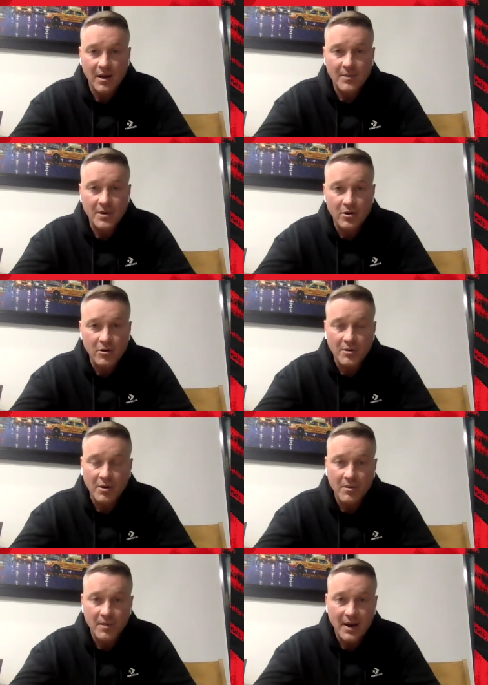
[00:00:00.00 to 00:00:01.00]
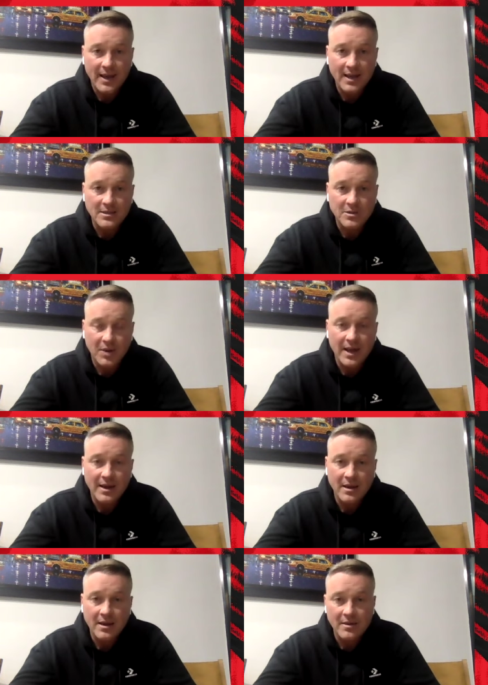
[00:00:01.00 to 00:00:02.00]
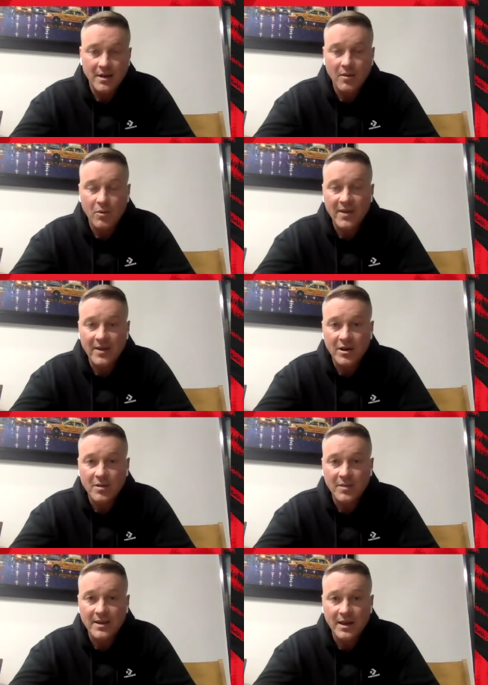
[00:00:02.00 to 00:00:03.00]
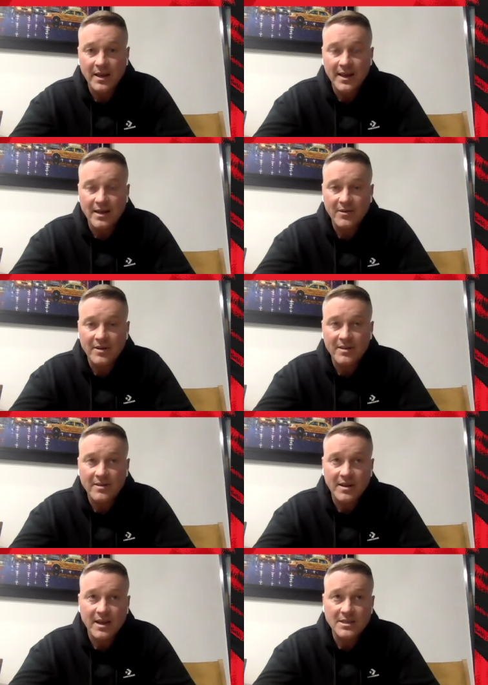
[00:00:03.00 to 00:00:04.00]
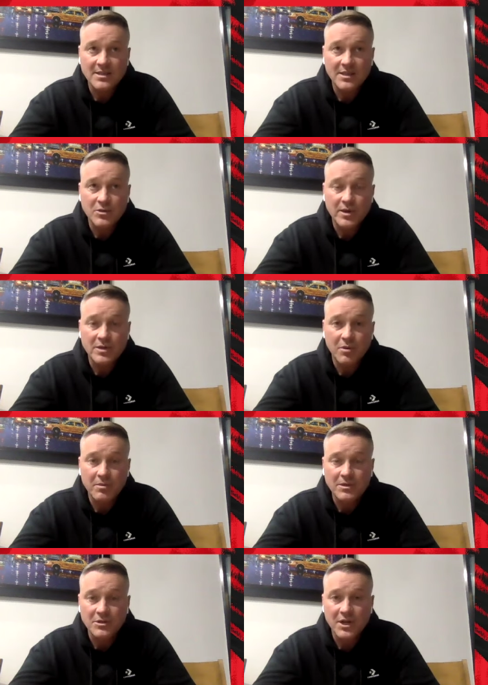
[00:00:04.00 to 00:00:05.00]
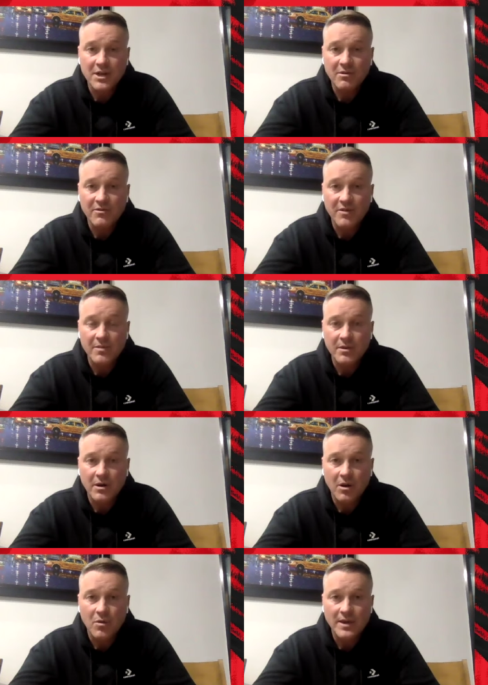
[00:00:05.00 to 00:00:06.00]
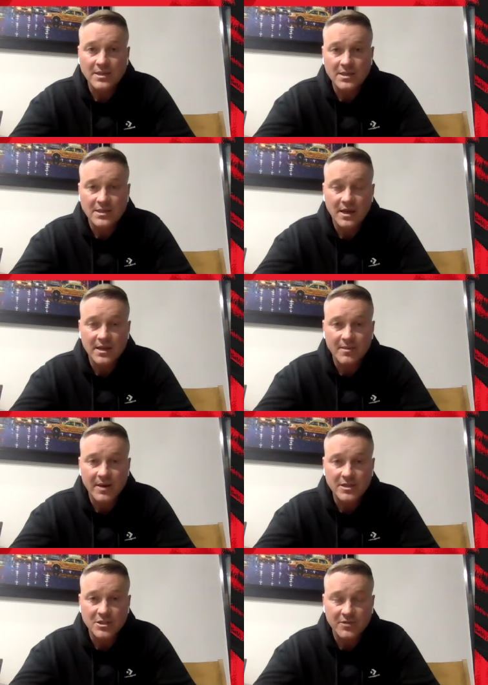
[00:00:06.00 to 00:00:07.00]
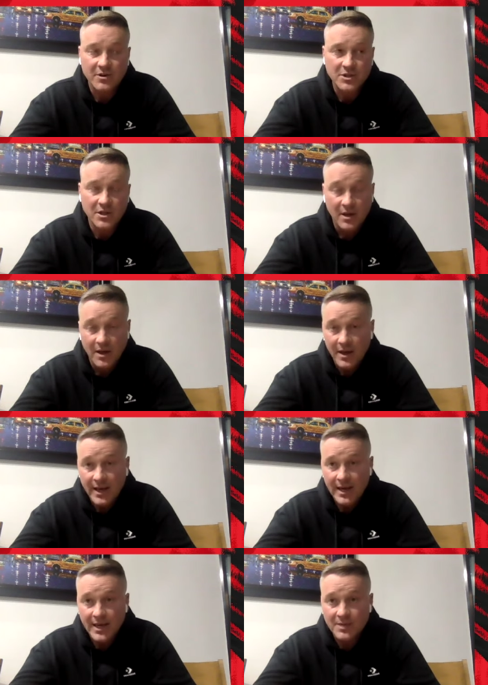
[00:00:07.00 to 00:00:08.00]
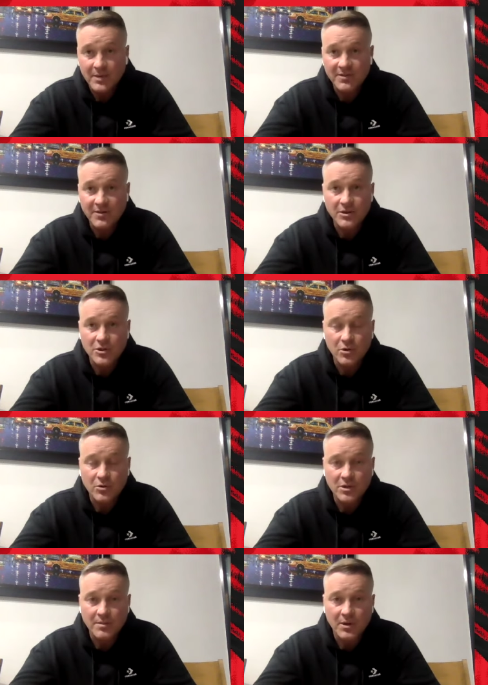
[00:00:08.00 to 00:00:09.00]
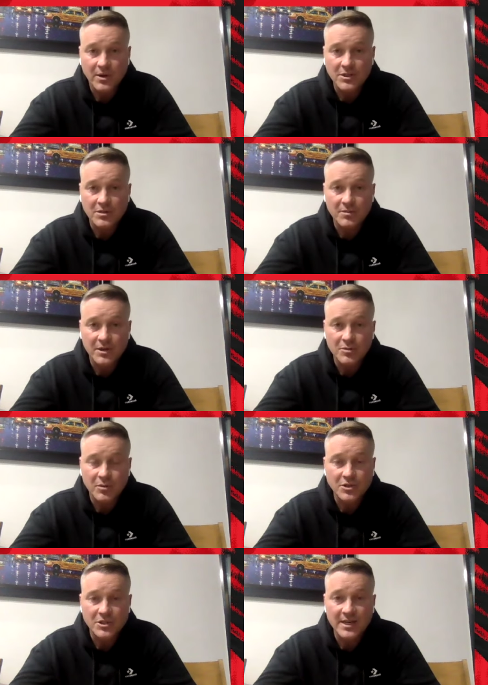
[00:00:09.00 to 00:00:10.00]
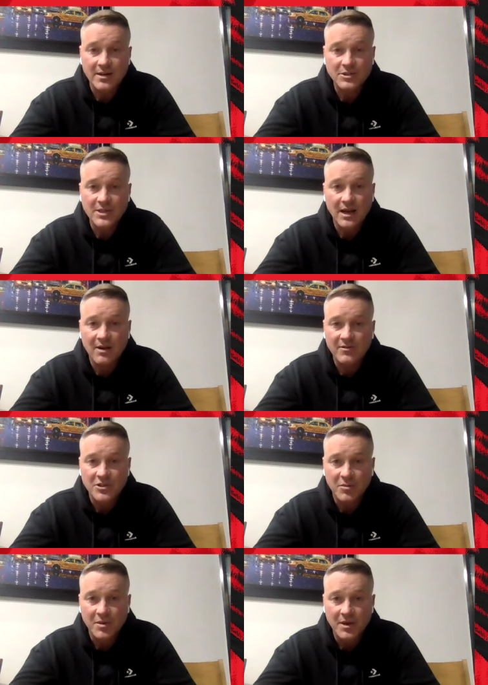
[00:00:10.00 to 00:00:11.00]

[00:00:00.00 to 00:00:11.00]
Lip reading: Europe coming back in to play. Where they're going to be in the league. And I think the next 6 weeks, probably till January, February, will go a long way to decide the manager's future. His future is always going to be questioned because Pochettino's still out of a job.